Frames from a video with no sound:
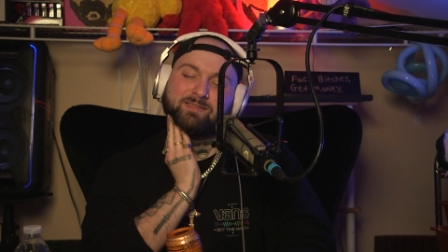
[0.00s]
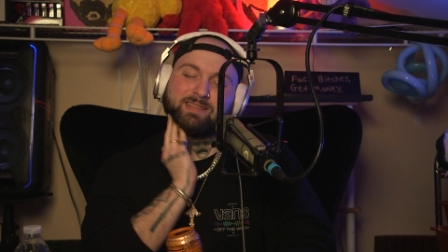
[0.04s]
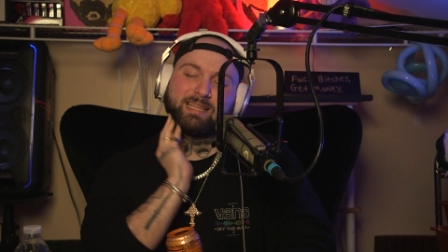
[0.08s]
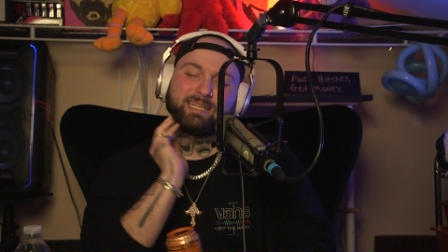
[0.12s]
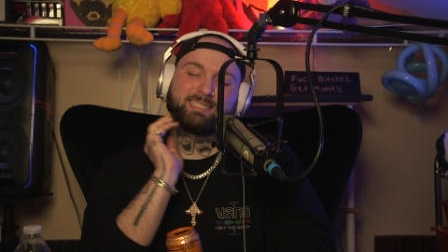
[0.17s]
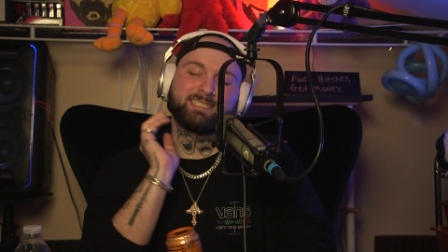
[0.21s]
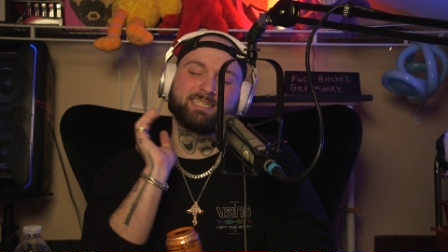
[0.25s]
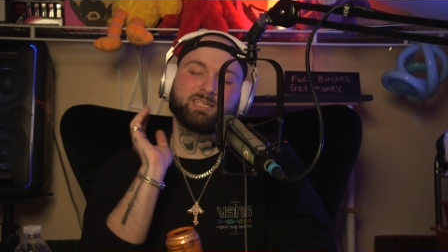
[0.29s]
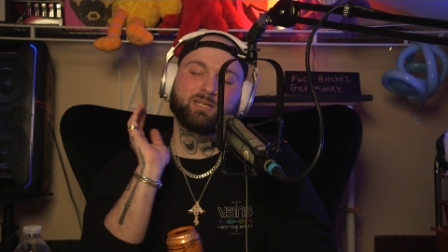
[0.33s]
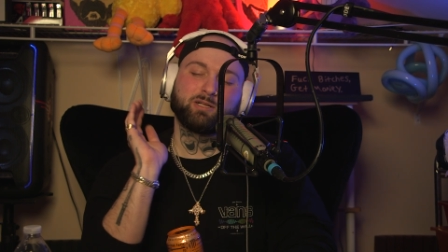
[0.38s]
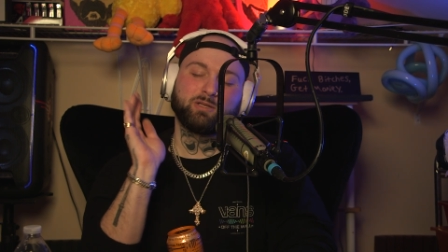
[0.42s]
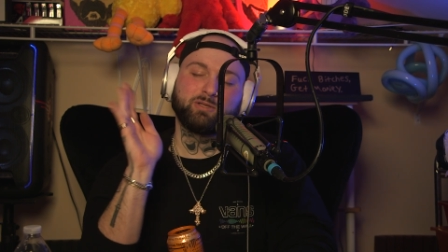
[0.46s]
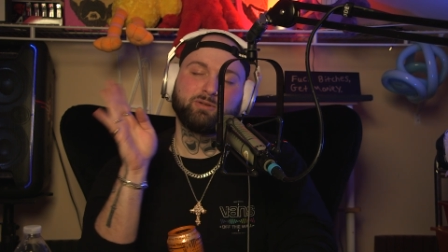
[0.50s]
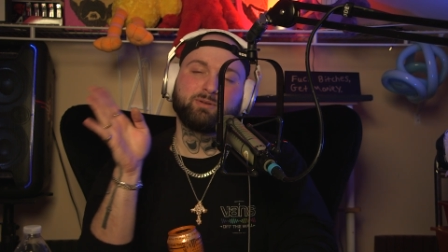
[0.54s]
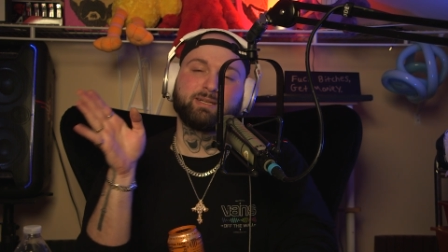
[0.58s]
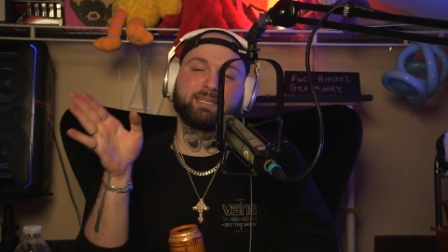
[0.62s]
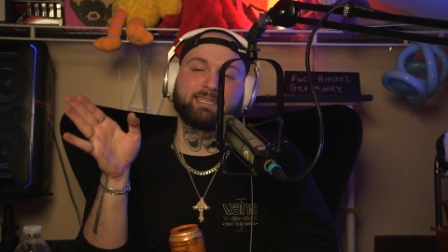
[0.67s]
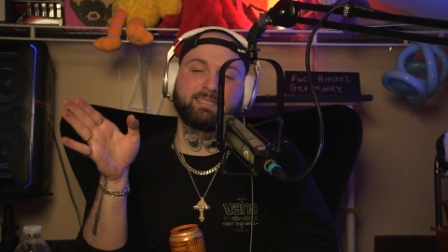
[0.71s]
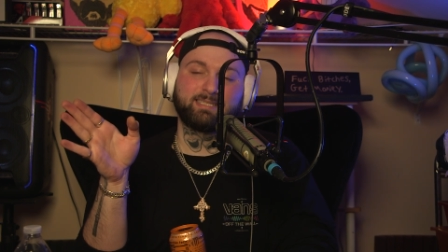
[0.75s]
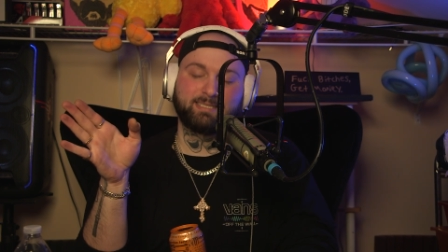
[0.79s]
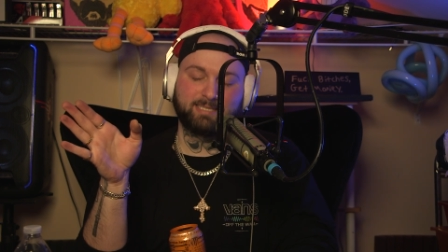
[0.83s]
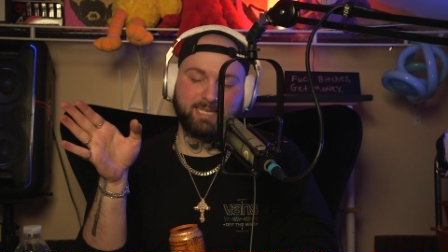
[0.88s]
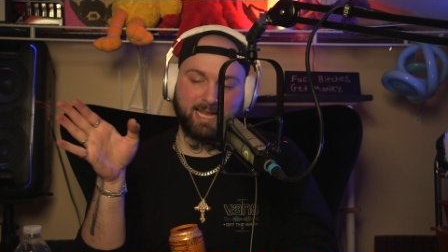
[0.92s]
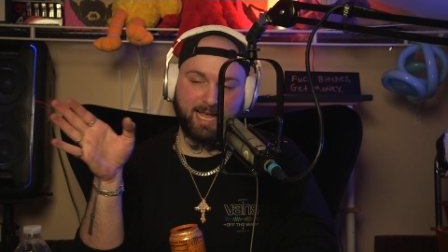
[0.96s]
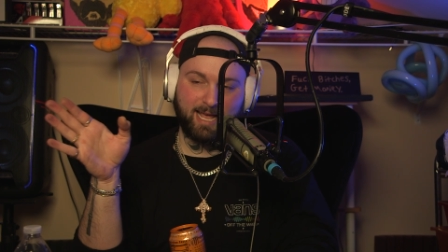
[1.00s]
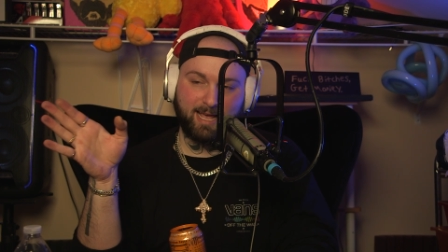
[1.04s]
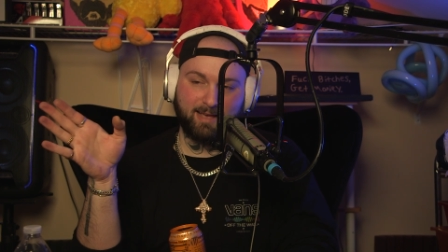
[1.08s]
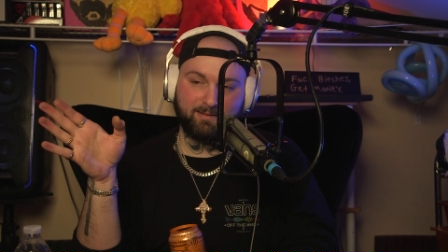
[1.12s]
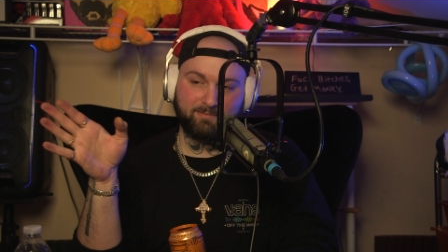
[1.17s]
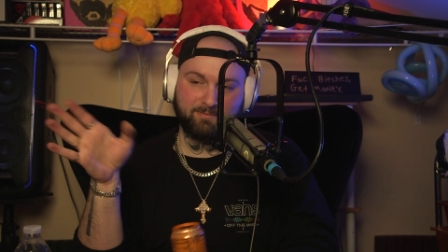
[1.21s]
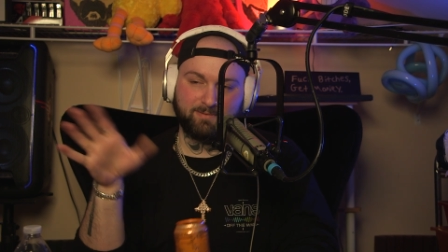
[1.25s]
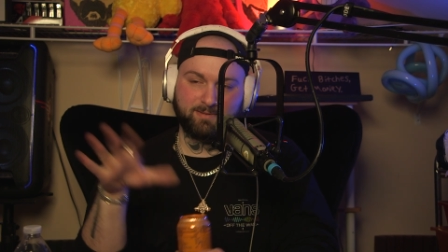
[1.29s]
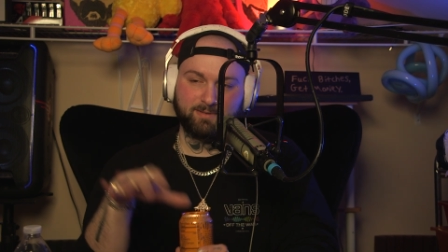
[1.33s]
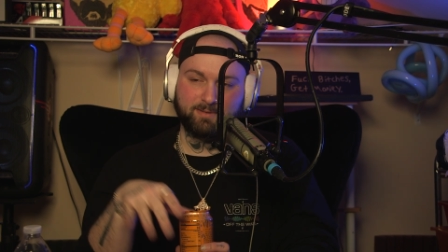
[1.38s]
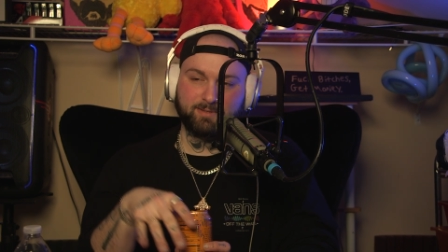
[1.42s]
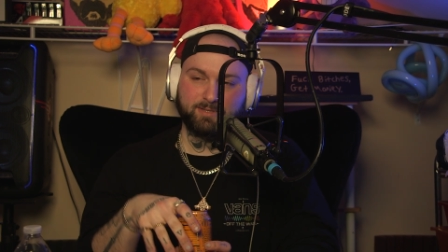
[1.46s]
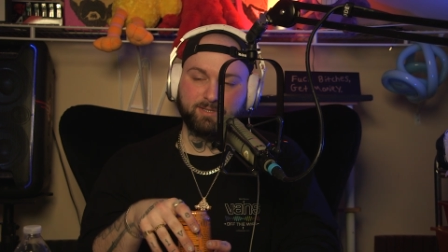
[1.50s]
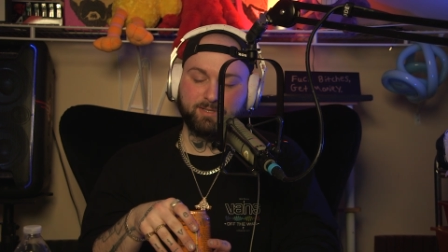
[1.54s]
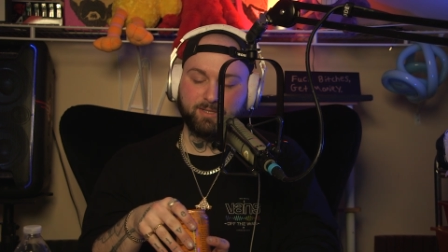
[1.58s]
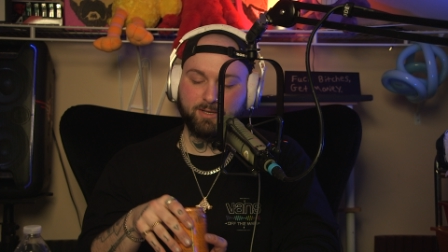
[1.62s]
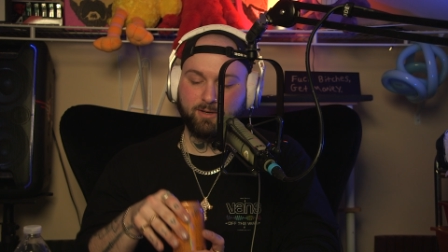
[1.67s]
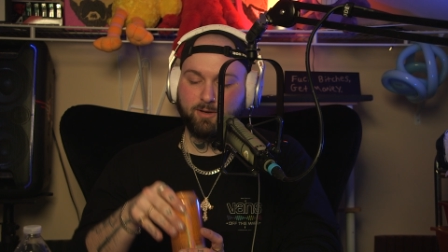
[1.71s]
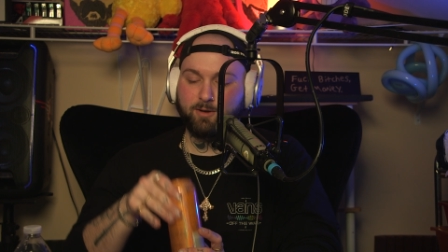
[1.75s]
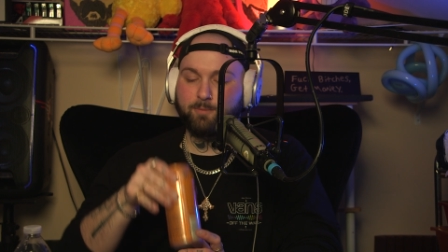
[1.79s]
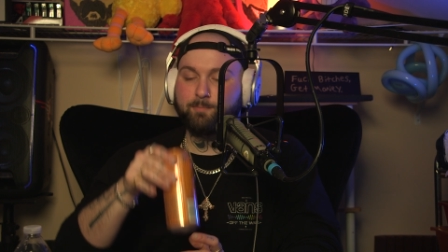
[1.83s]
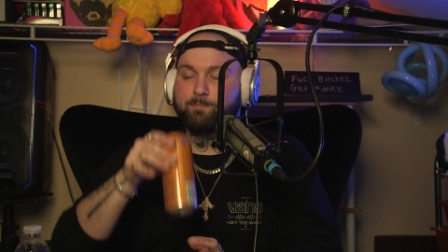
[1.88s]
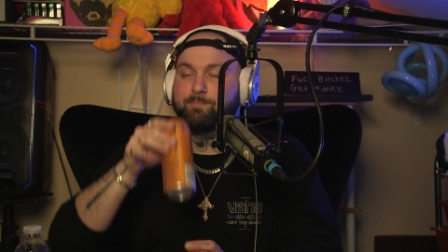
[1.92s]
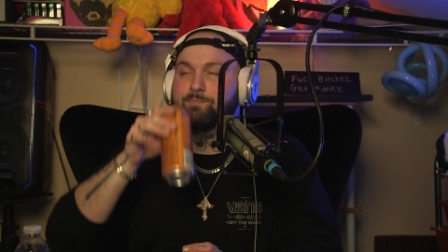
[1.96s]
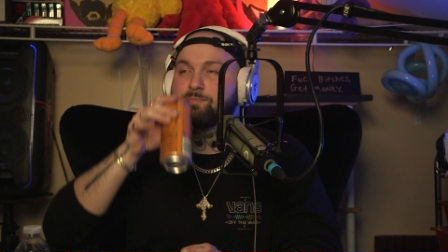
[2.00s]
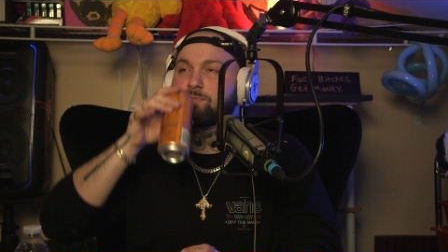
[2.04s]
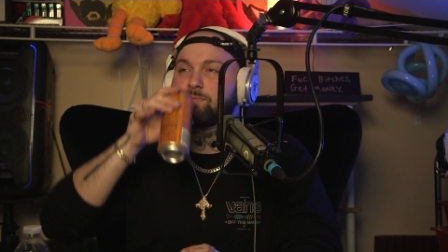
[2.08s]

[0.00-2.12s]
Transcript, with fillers: That's including staff. So